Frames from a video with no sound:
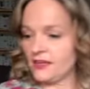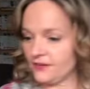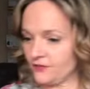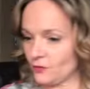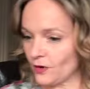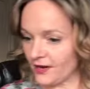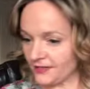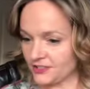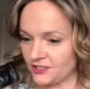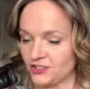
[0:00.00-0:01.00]
if you
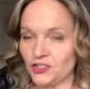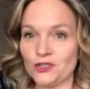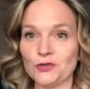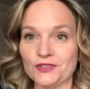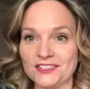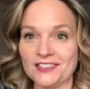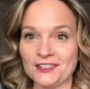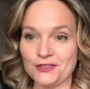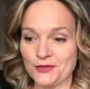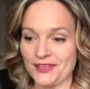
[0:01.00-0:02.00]
want to choose to
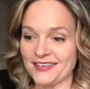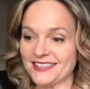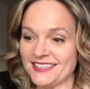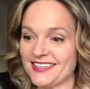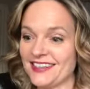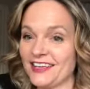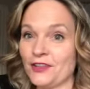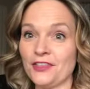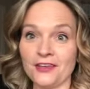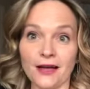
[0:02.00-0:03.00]
do this. The
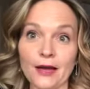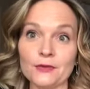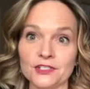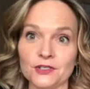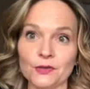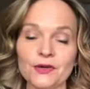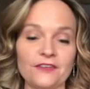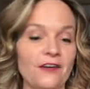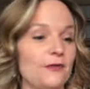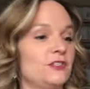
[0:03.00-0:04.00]
other thing I would do
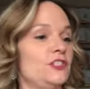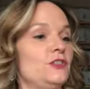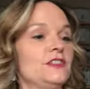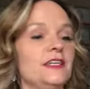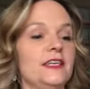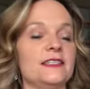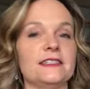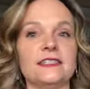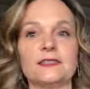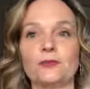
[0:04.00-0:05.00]
if I was choosing is
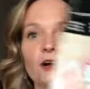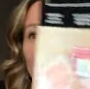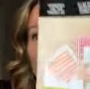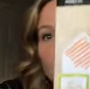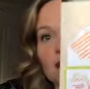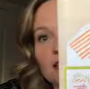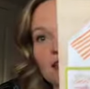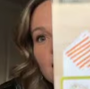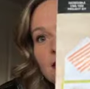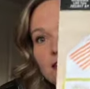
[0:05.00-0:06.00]
this project
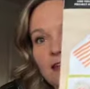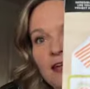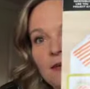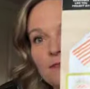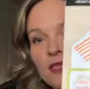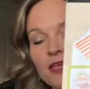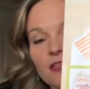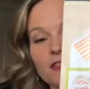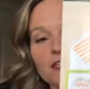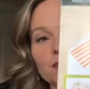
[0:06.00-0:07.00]
kit, okay?
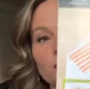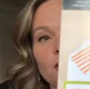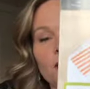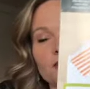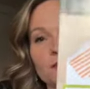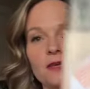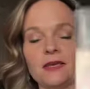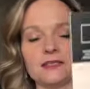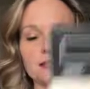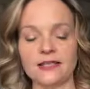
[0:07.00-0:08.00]
This one also
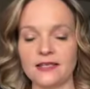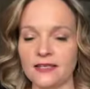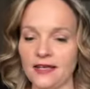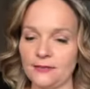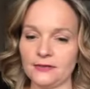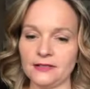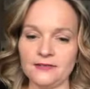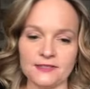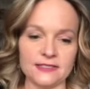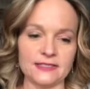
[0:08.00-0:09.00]
makes, I
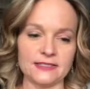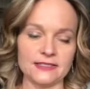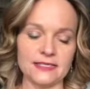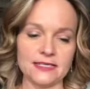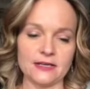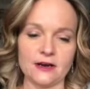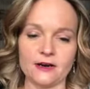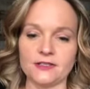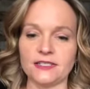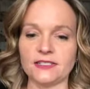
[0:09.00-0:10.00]
believe it's 16
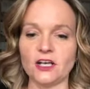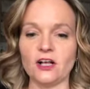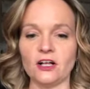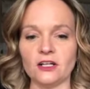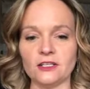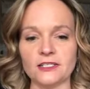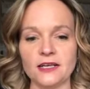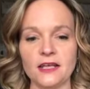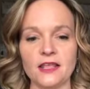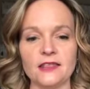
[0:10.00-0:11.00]
cards. It's called
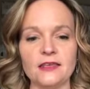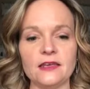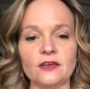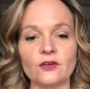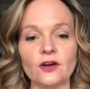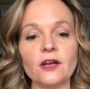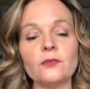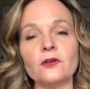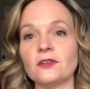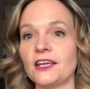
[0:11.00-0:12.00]
the
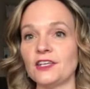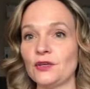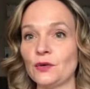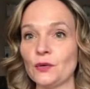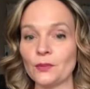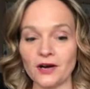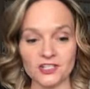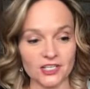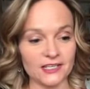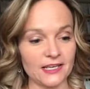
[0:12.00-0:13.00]
Incredible Like You
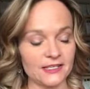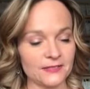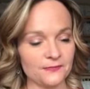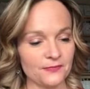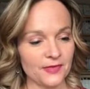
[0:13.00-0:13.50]
project kit.